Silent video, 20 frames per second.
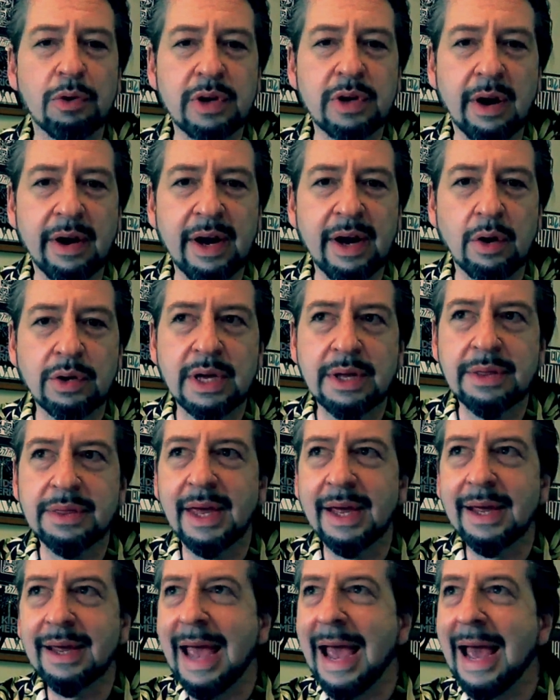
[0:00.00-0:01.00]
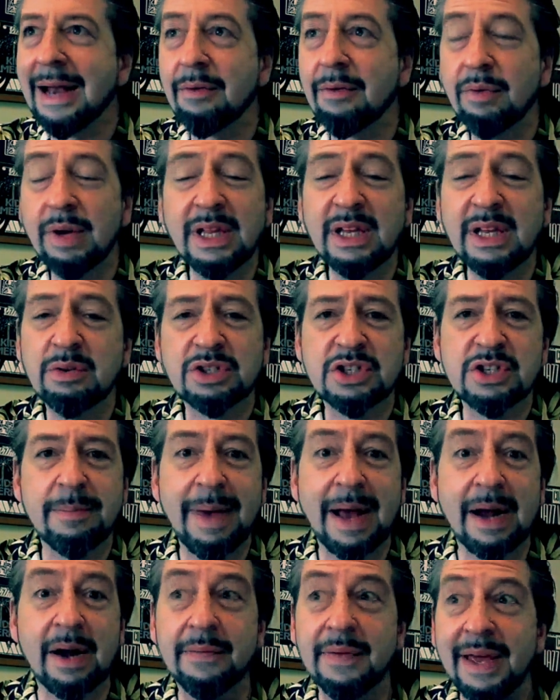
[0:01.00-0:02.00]
karaoke thing, and really it was just a
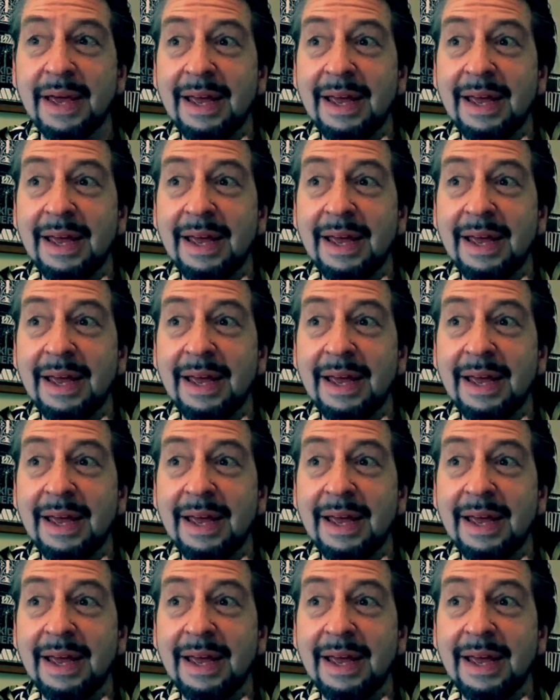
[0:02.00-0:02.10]
matter of,